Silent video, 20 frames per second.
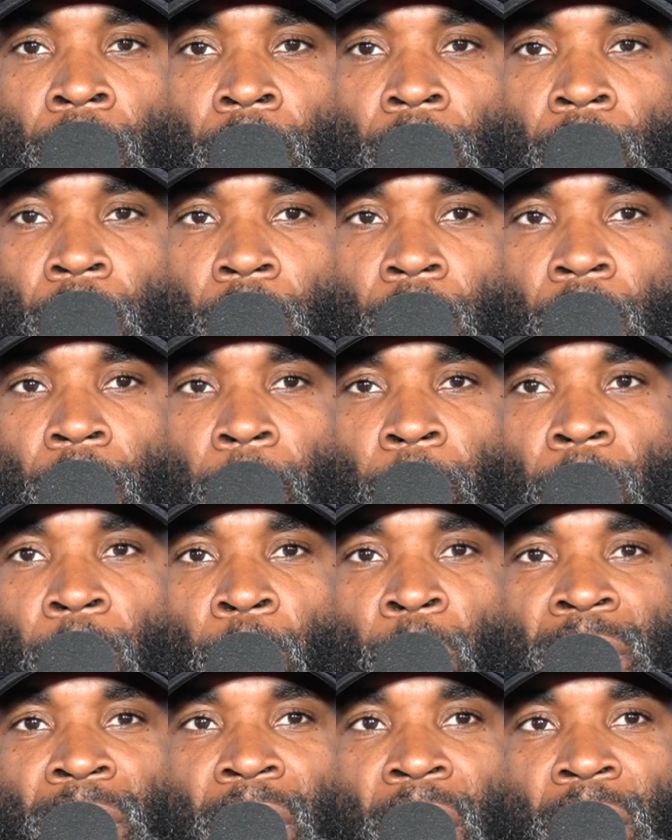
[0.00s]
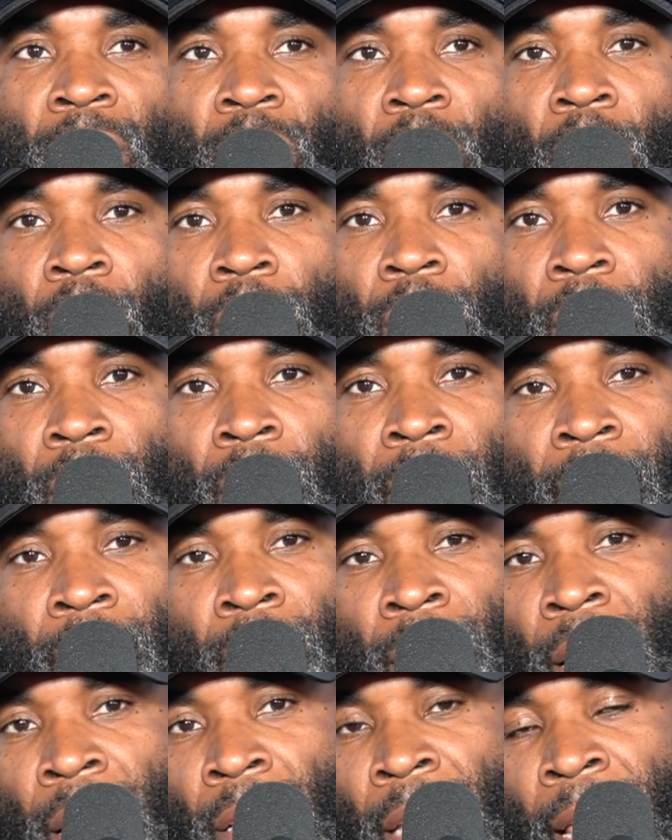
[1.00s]
But once I saw that
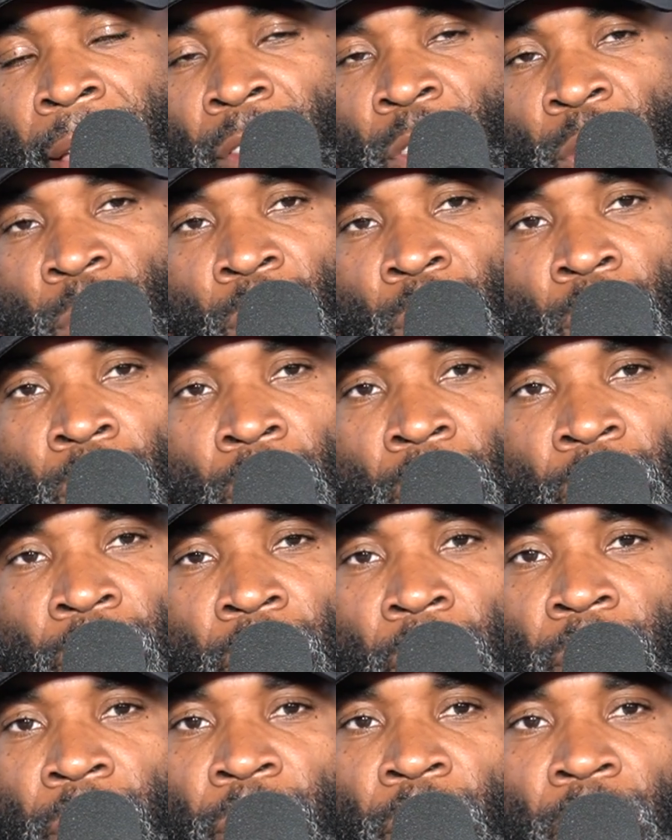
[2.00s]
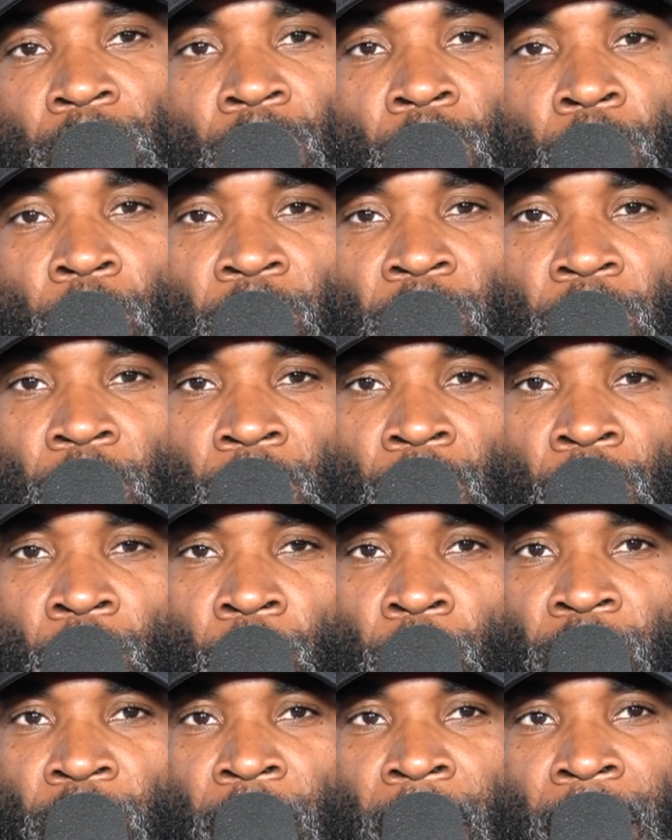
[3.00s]
Tank Davis was on his front foot the whole
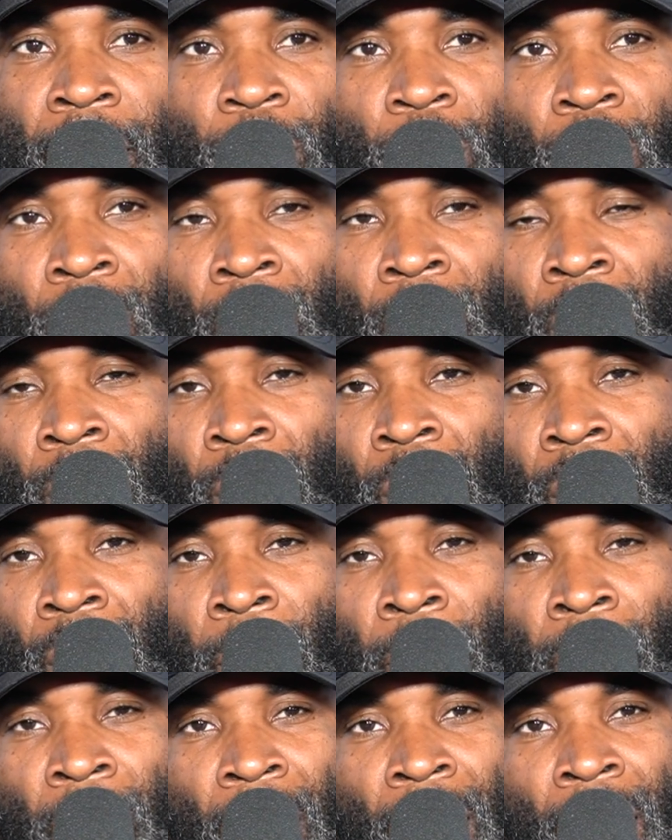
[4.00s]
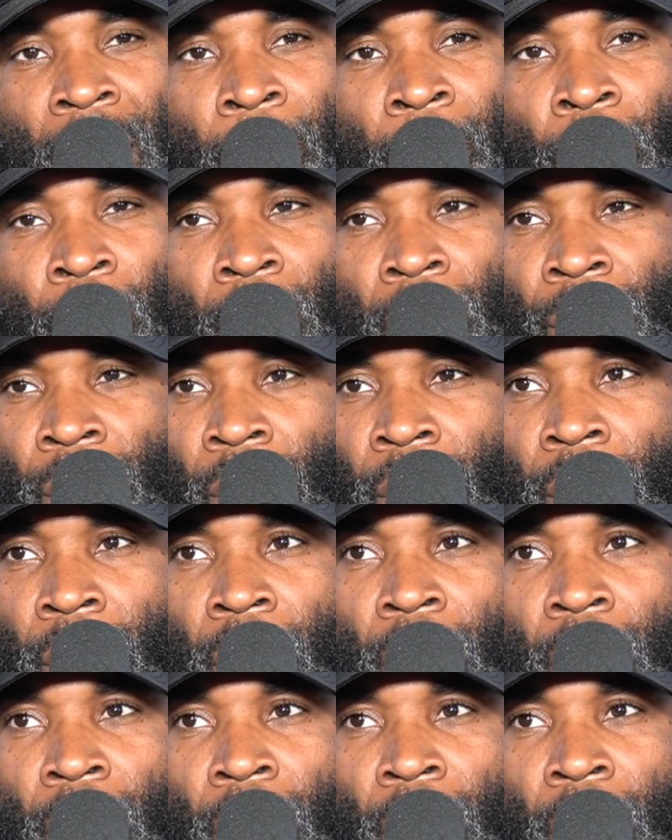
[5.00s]
fight and applying that pressure